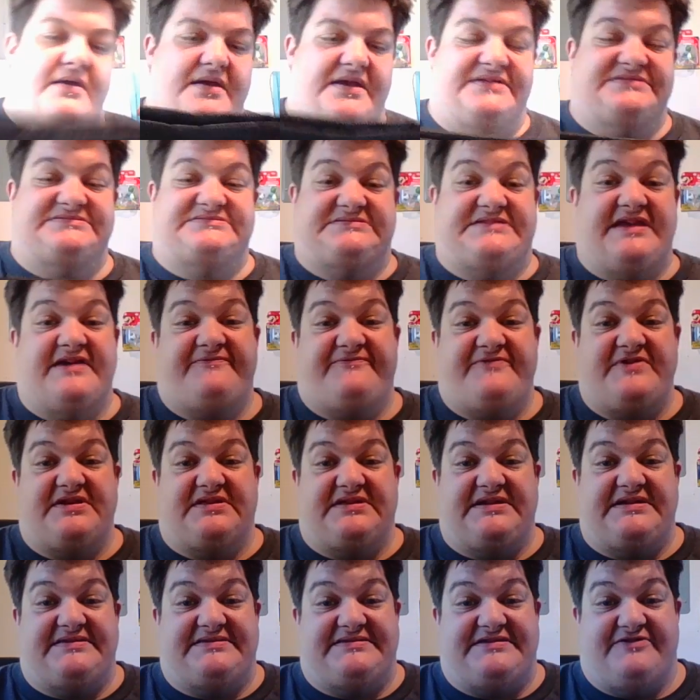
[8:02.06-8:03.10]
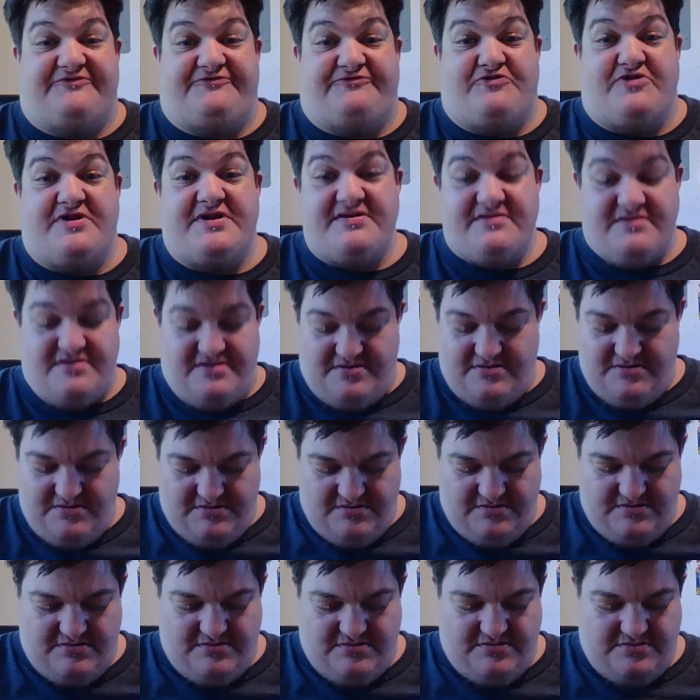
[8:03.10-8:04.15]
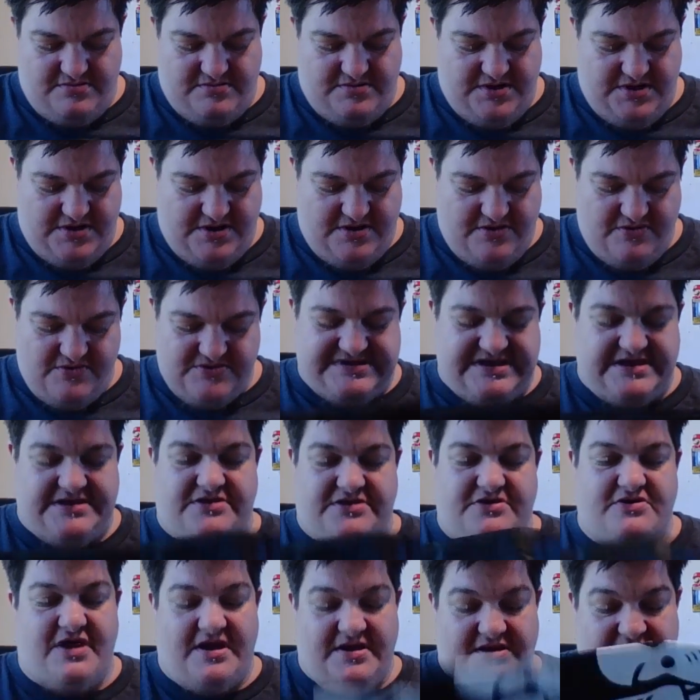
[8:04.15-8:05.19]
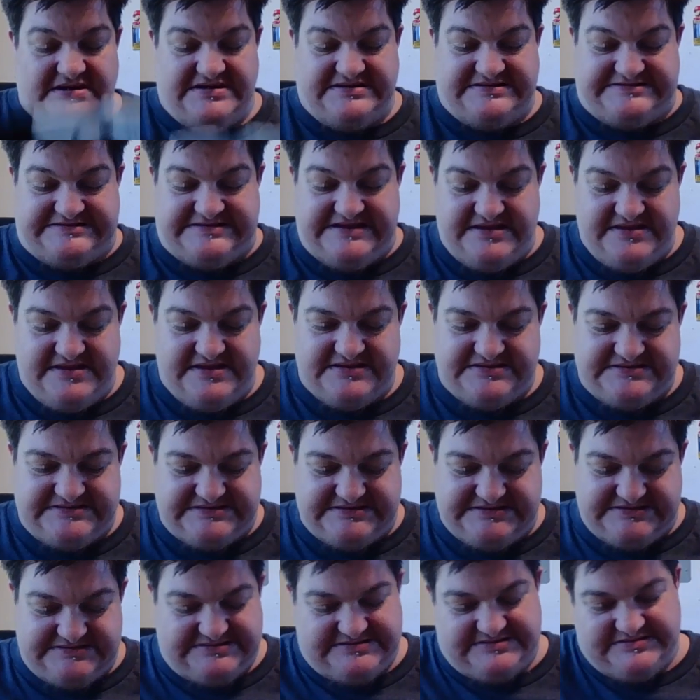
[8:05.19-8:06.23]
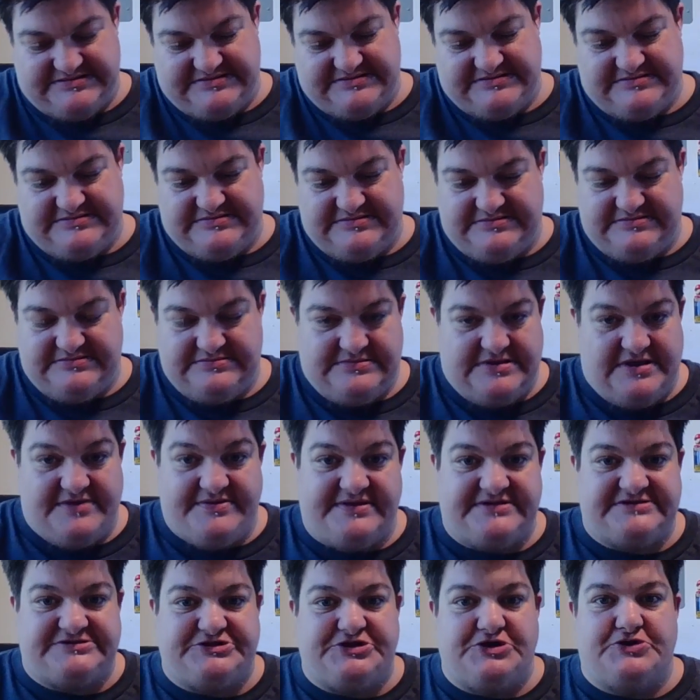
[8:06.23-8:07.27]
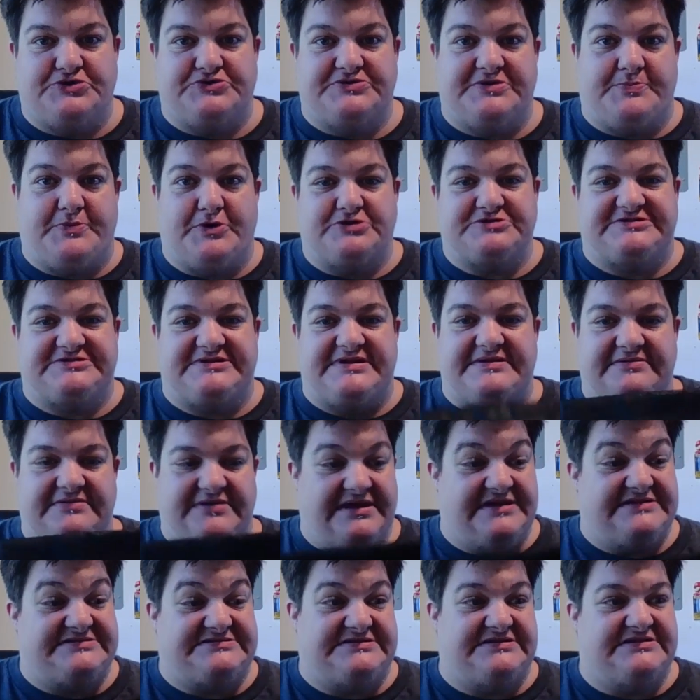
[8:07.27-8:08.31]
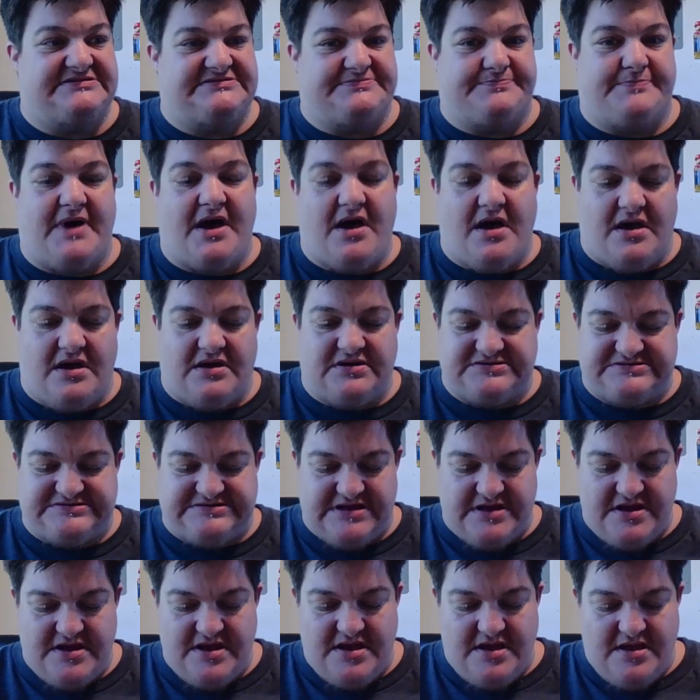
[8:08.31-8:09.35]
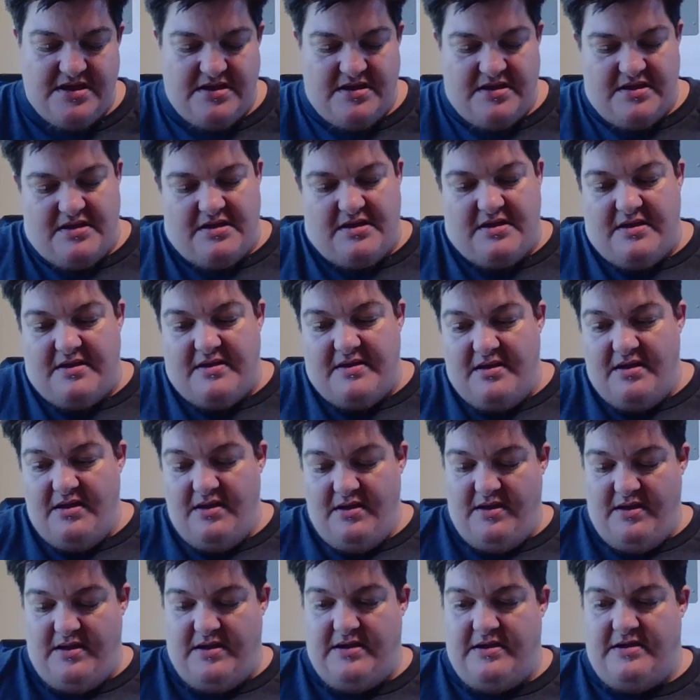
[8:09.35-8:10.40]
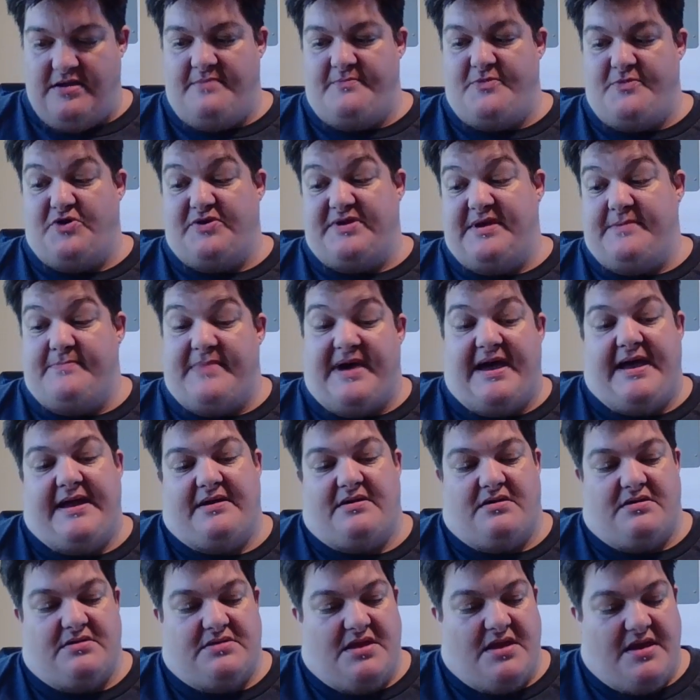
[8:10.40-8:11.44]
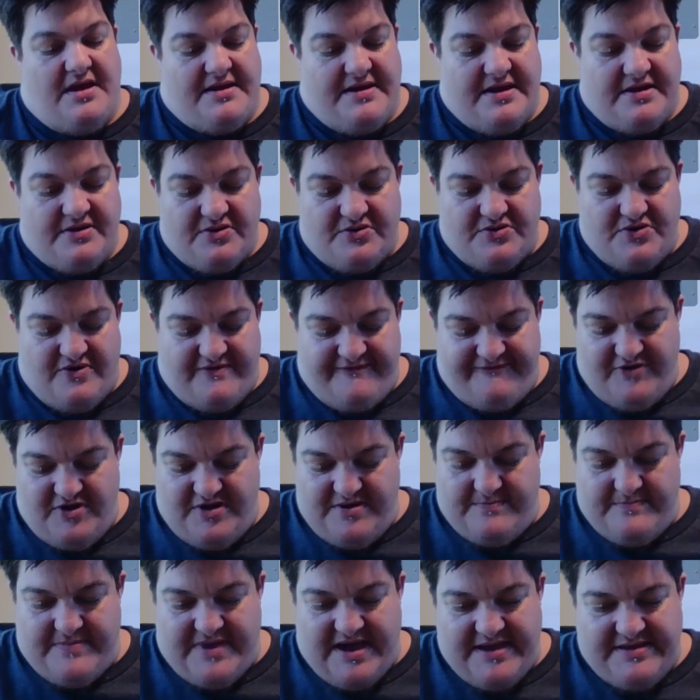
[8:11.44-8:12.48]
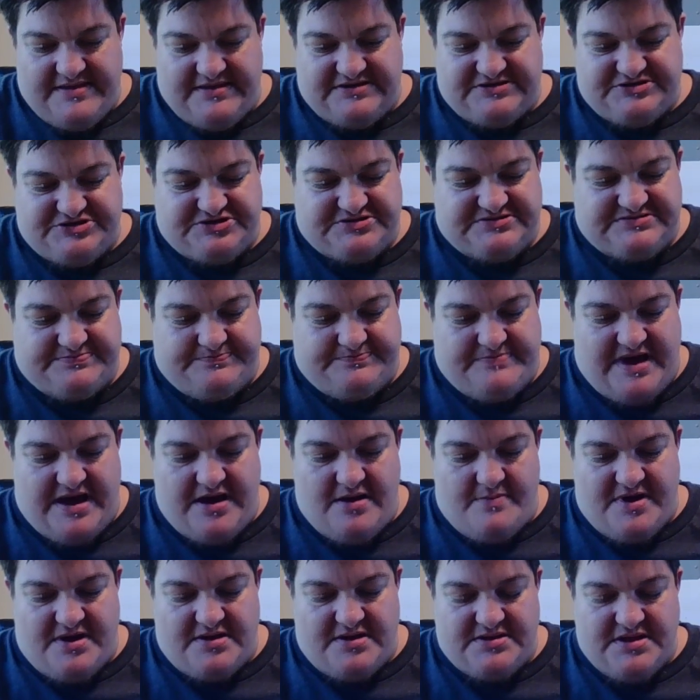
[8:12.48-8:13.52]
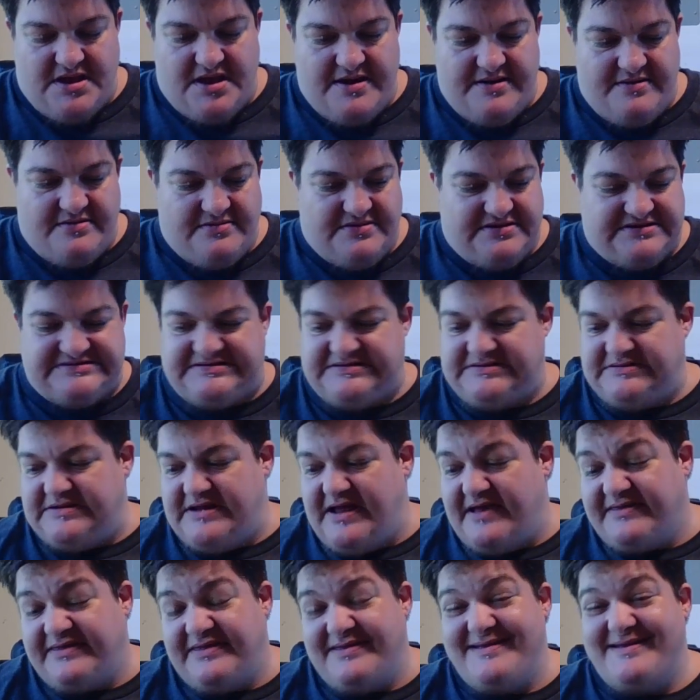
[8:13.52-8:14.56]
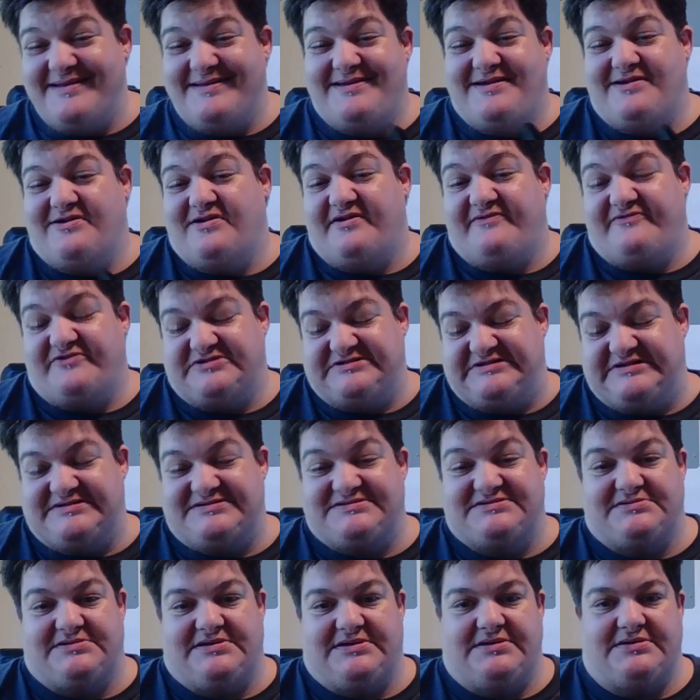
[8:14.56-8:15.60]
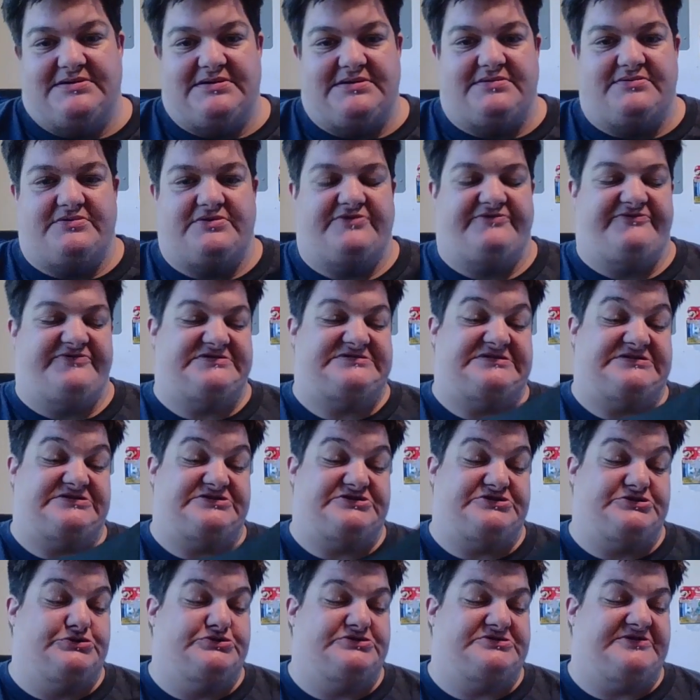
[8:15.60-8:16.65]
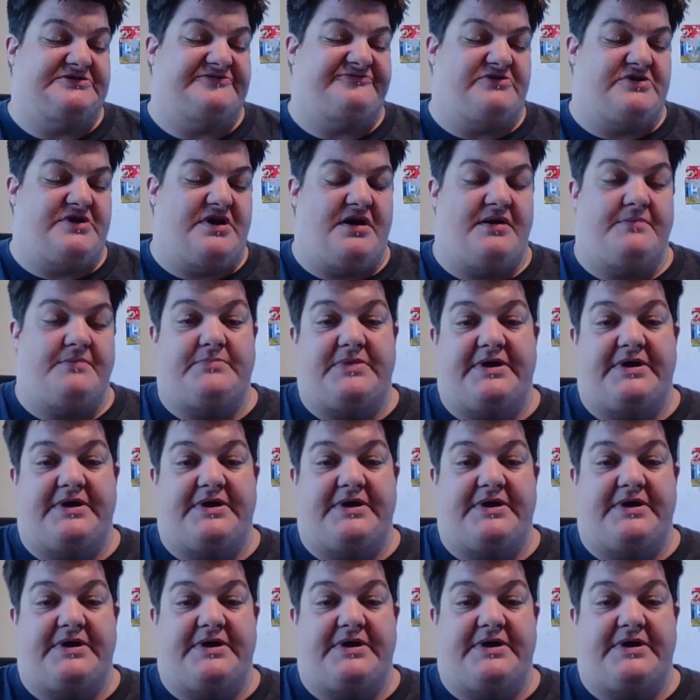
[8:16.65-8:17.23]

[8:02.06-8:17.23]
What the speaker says: It's definitely different. You know, it's like you're not going to see this unless, you know, the person gets this box. Or they buy it online. I don't know if you can buy these, just buy them online. Because nothing in here ever says, like, I don't know if it's exclusive or not.